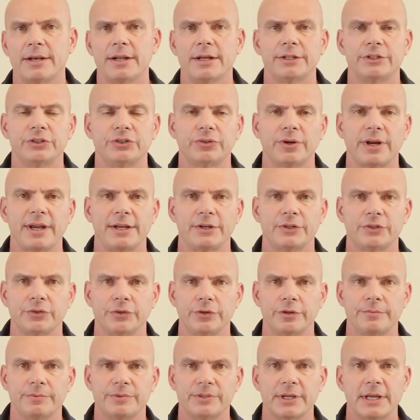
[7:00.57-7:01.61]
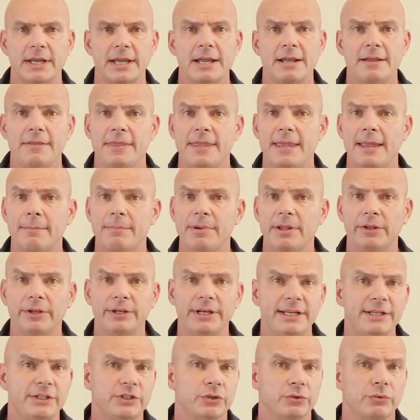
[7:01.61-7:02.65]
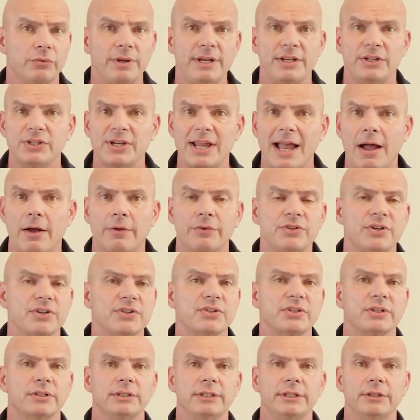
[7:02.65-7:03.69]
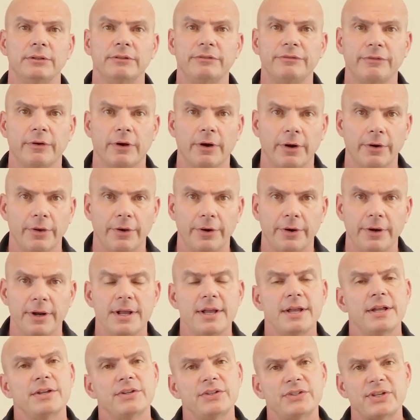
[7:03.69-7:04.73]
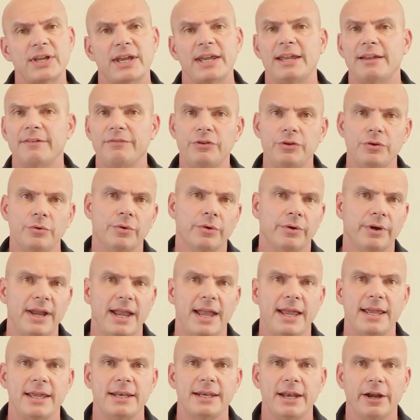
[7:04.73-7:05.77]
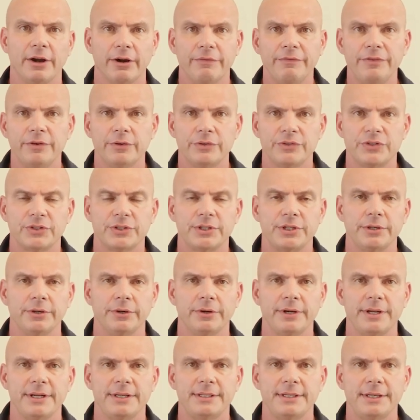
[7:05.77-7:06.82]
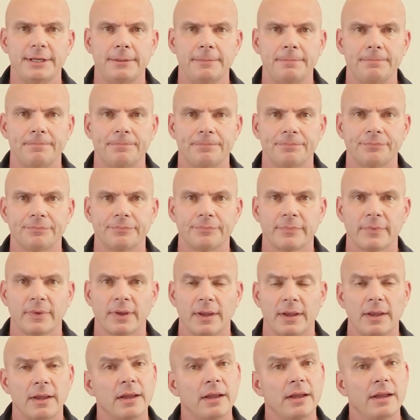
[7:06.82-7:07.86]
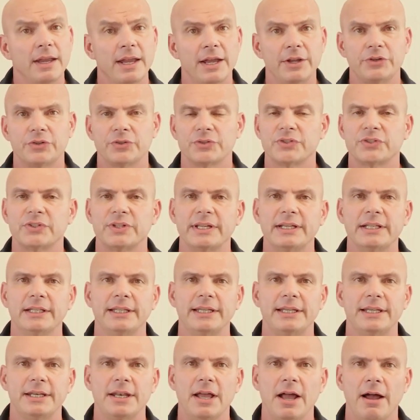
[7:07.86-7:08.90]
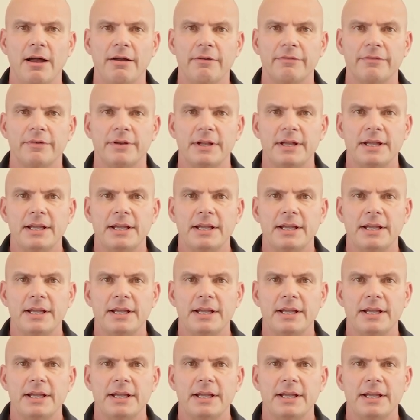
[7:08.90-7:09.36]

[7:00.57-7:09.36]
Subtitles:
and untrained troops, the ability to reach out just a little farther, say if you were at an airfield security team. Interestingly enough,